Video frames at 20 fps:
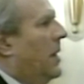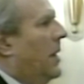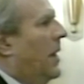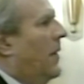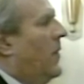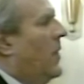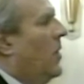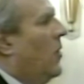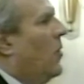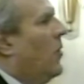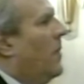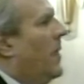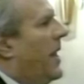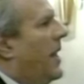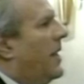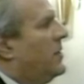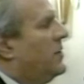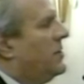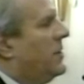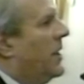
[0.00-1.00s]
And the old
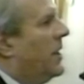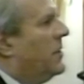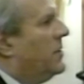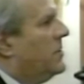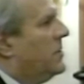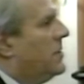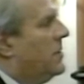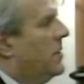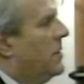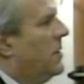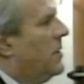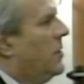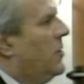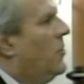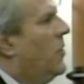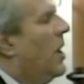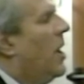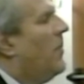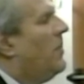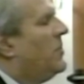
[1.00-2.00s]
man says,
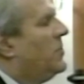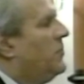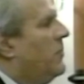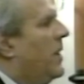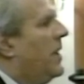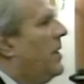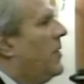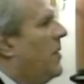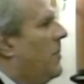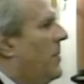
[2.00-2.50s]
"You help as many of the